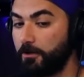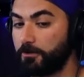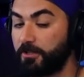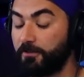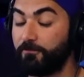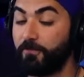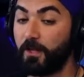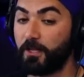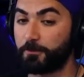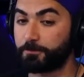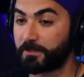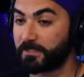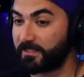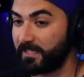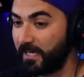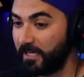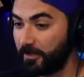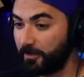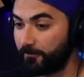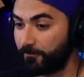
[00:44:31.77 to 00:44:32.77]
develop the
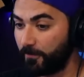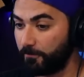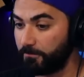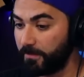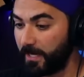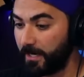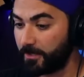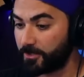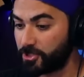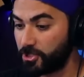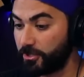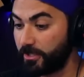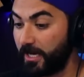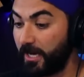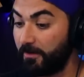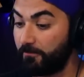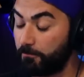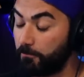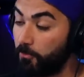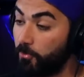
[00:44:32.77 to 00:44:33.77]
talent from there so they
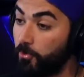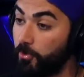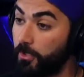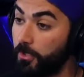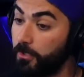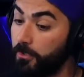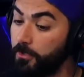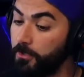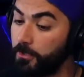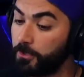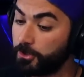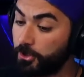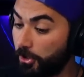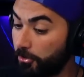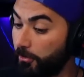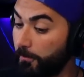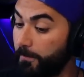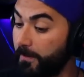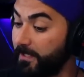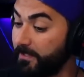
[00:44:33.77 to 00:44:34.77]
have more
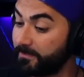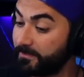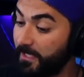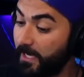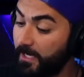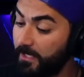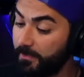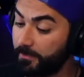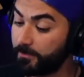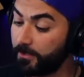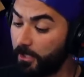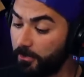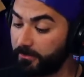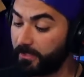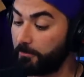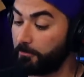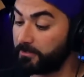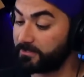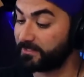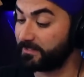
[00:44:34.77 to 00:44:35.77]
European talent. No,
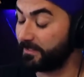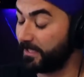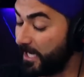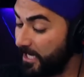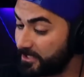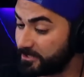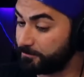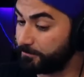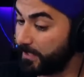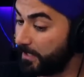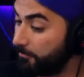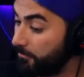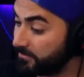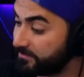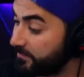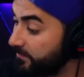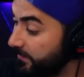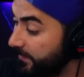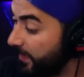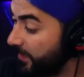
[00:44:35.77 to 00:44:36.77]
that wasn't
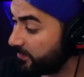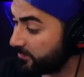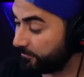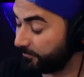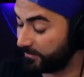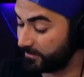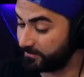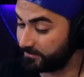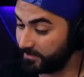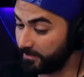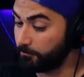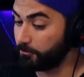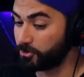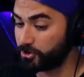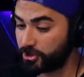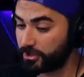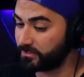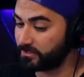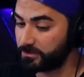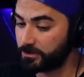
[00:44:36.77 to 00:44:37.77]
the case for this. It was
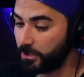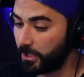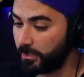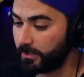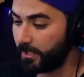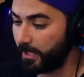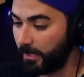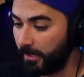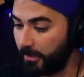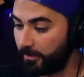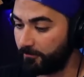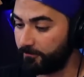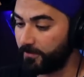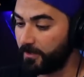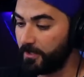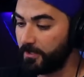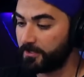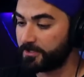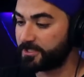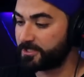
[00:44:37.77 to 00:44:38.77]
just done out of
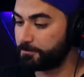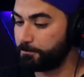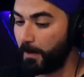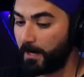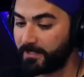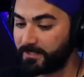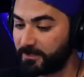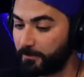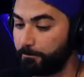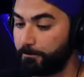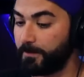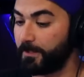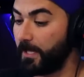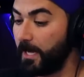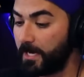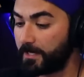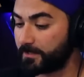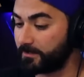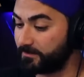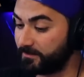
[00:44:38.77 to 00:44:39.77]
spite to
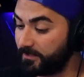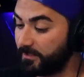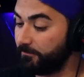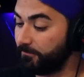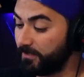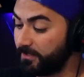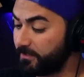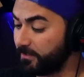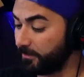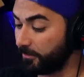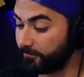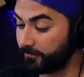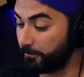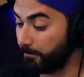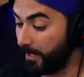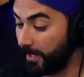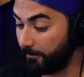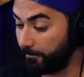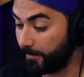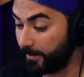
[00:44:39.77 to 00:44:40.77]
block a TV deal from
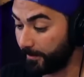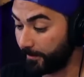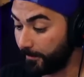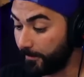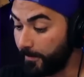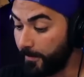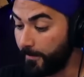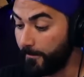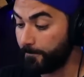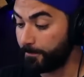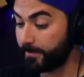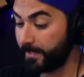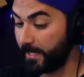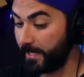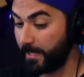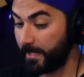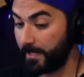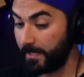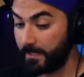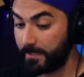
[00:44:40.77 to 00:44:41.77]
happening.
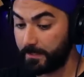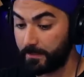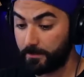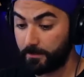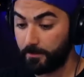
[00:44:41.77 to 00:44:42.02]
And